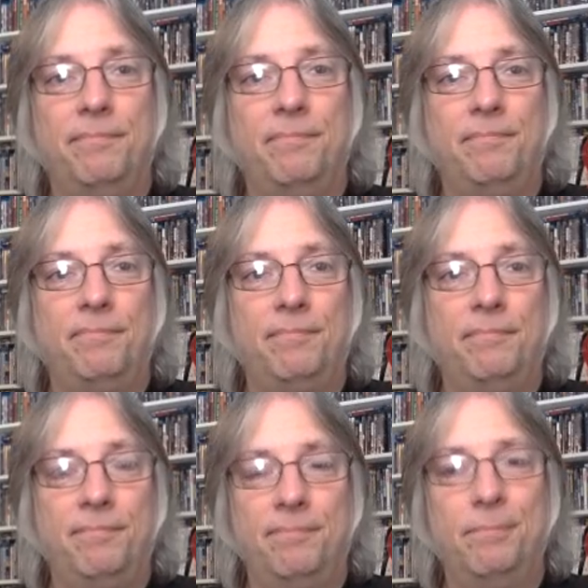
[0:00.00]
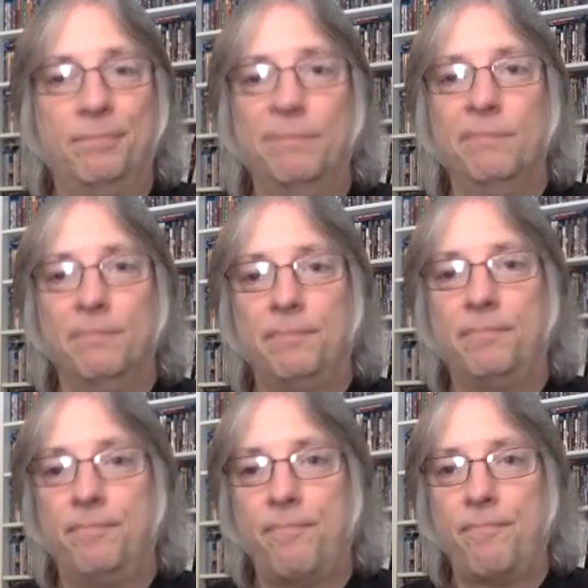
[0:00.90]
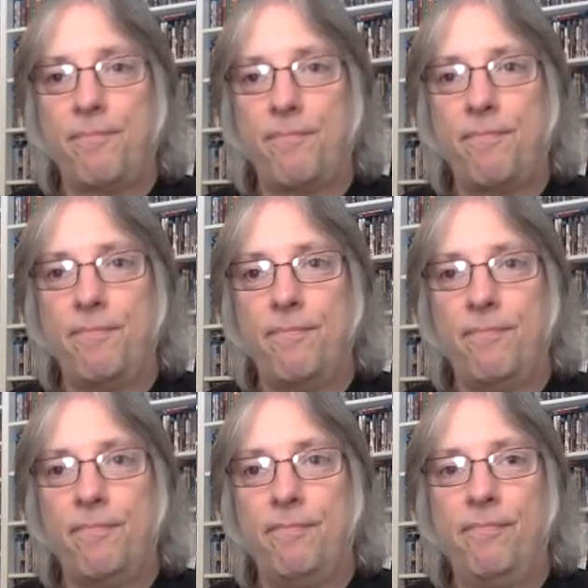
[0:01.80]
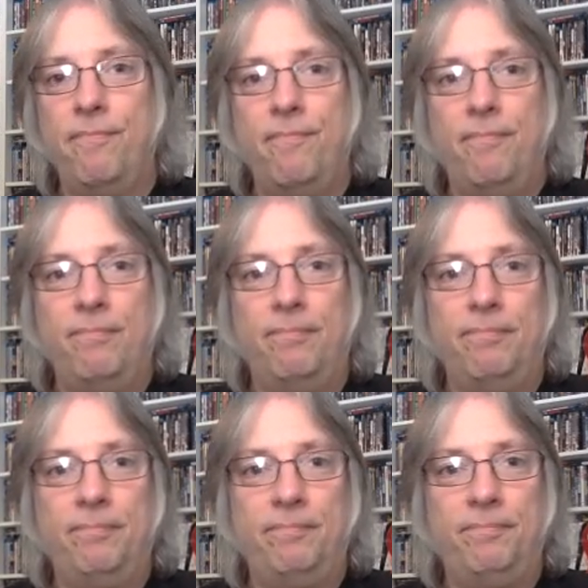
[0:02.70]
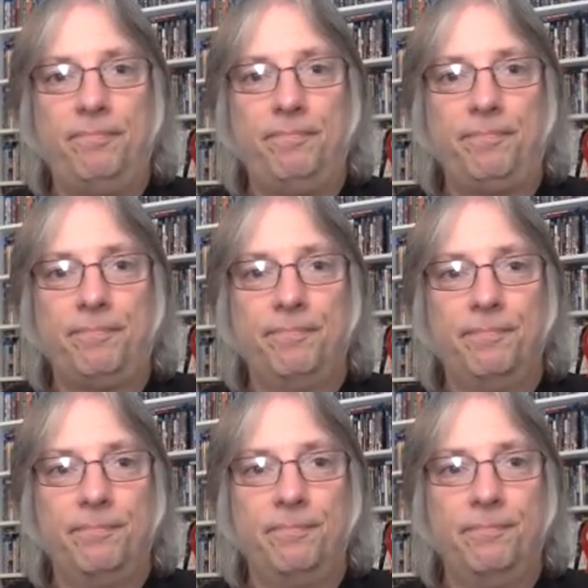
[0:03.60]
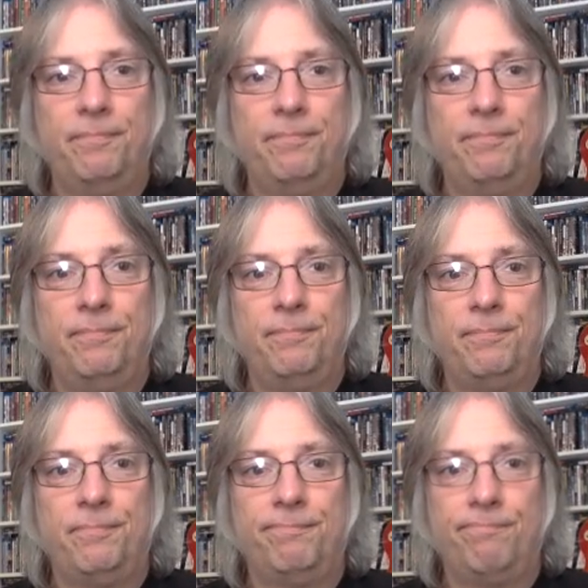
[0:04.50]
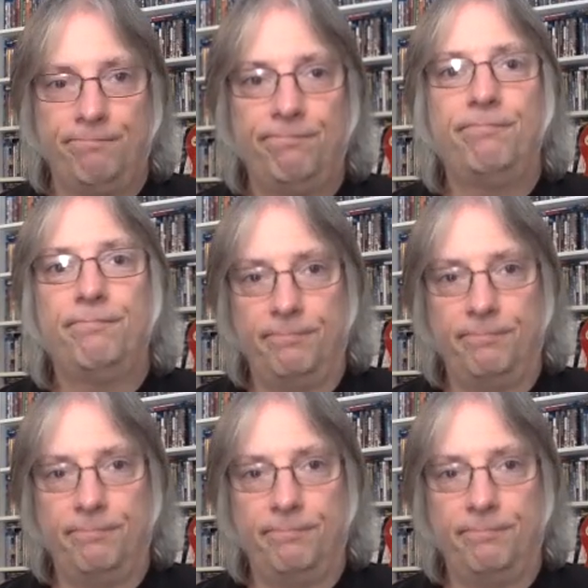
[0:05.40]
(not speaking)